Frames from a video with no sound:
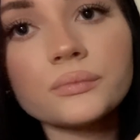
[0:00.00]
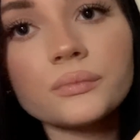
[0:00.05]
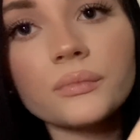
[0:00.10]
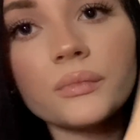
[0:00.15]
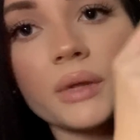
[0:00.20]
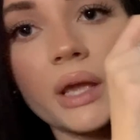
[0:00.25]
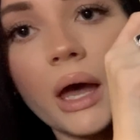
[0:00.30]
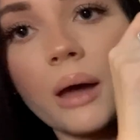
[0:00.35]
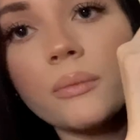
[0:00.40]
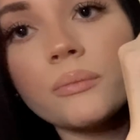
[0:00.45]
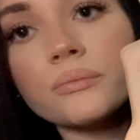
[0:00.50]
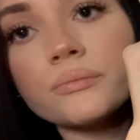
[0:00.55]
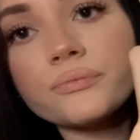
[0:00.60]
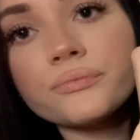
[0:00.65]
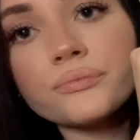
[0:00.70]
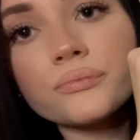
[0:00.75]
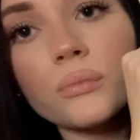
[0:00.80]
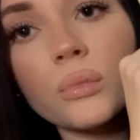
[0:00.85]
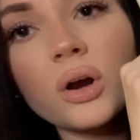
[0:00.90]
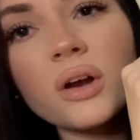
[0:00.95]
Yeah,
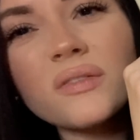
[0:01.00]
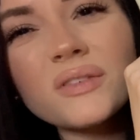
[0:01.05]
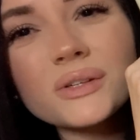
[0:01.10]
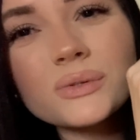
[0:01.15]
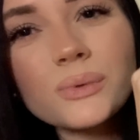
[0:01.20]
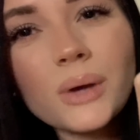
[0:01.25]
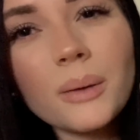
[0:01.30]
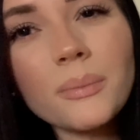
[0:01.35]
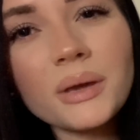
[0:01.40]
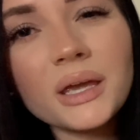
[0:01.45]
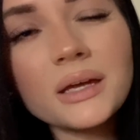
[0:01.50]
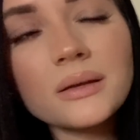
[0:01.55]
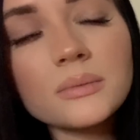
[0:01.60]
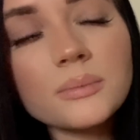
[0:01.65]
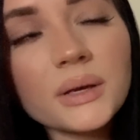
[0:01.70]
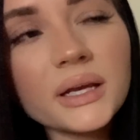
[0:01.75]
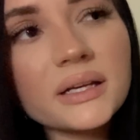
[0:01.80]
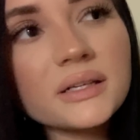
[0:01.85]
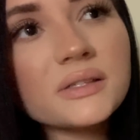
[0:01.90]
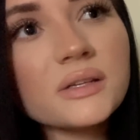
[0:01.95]
more of a sweatpant,
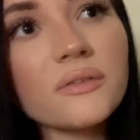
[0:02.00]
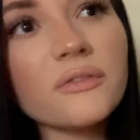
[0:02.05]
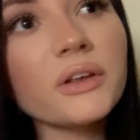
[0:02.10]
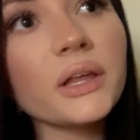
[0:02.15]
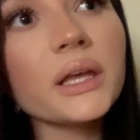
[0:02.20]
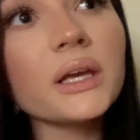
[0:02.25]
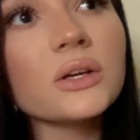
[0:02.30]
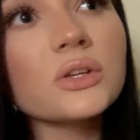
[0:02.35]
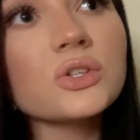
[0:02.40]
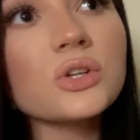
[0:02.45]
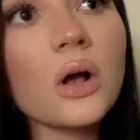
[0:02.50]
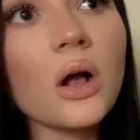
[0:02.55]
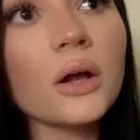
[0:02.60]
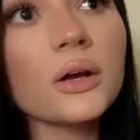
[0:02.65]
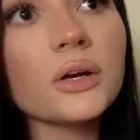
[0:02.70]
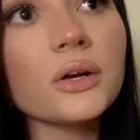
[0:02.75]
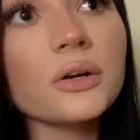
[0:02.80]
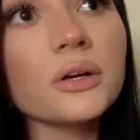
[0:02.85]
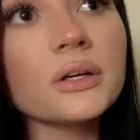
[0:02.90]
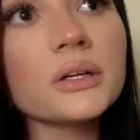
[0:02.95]
because I feel like a
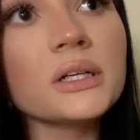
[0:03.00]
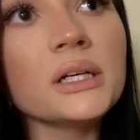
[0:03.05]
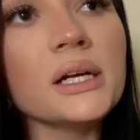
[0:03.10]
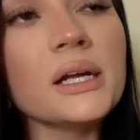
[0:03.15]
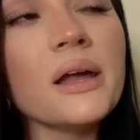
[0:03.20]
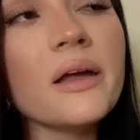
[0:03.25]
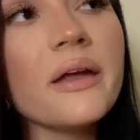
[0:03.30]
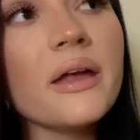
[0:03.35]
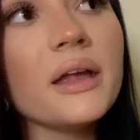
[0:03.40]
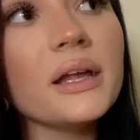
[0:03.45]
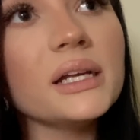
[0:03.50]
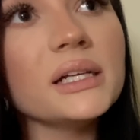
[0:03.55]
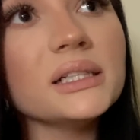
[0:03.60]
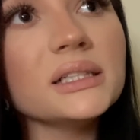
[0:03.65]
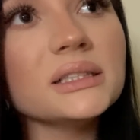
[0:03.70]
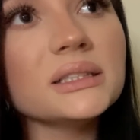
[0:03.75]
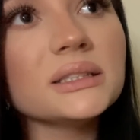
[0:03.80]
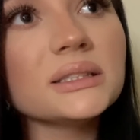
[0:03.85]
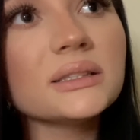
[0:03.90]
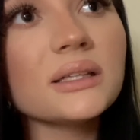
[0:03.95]
jogger
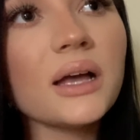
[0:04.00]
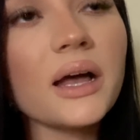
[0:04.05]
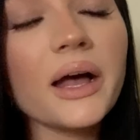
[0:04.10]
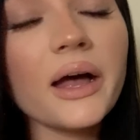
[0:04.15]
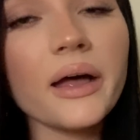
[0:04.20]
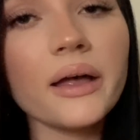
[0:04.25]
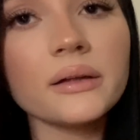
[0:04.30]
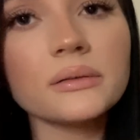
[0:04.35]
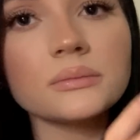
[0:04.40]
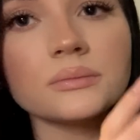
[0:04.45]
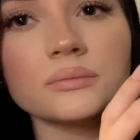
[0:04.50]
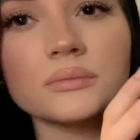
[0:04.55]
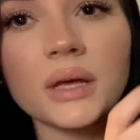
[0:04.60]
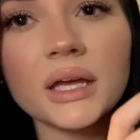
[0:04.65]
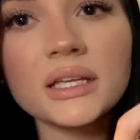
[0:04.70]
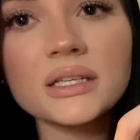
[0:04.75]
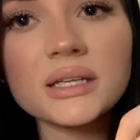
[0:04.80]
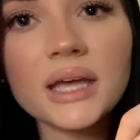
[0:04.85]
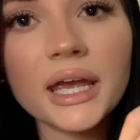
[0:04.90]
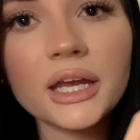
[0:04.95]
is
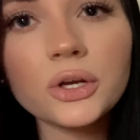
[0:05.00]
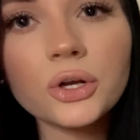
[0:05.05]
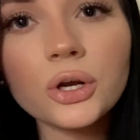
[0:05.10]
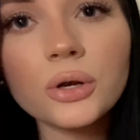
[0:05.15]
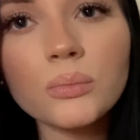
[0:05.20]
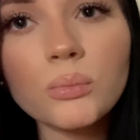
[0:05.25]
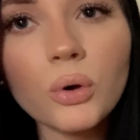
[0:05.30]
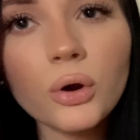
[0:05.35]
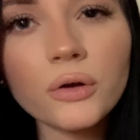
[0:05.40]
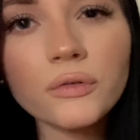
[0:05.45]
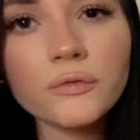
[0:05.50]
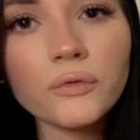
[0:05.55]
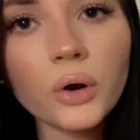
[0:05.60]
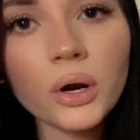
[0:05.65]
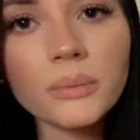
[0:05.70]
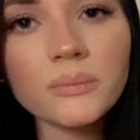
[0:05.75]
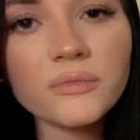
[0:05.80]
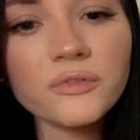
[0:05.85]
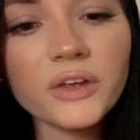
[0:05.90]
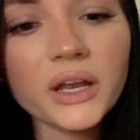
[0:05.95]
tighter, more
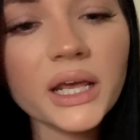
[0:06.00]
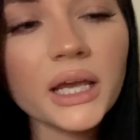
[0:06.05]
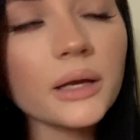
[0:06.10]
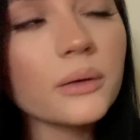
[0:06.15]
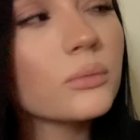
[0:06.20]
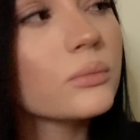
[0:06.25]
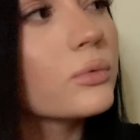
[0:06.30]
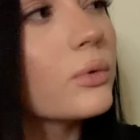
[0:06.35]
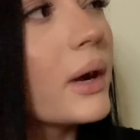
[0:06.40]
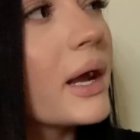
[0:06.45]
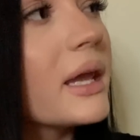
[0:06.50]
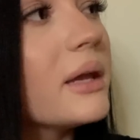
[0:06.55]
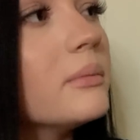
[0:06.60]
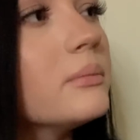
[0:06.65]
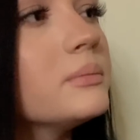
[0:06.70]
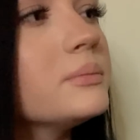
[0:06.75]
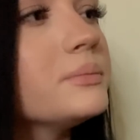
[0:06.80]
form-fitting, right?